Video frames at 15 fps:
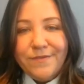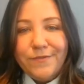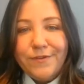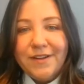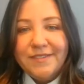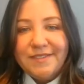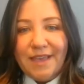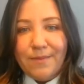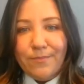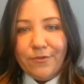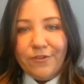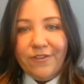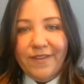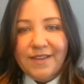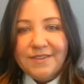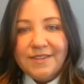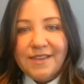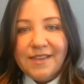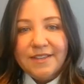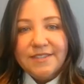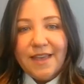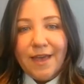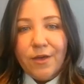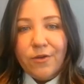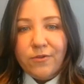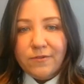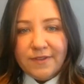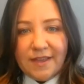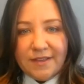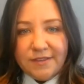For example, in TSI
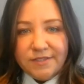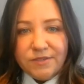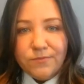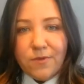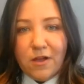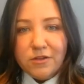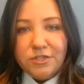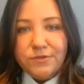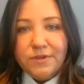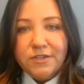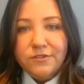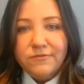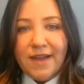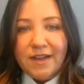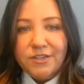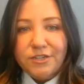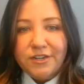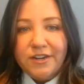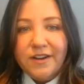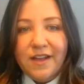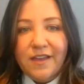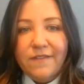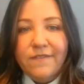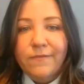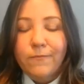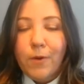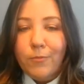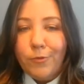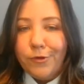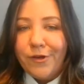Holdings, the wrongdoer director of
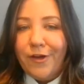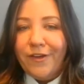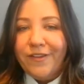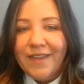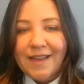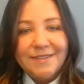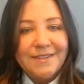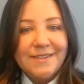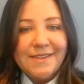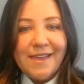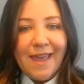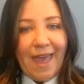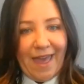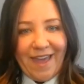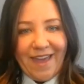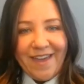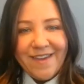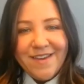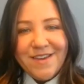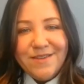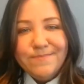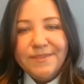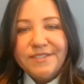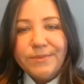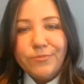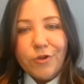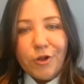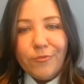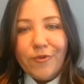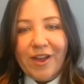what we'll call Entity A
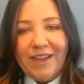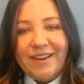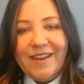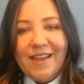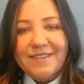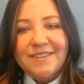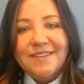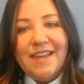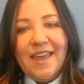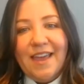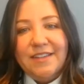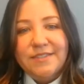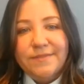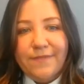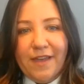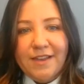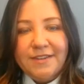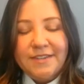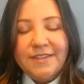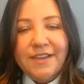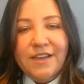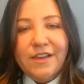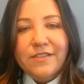misappropriated Entity A's fund.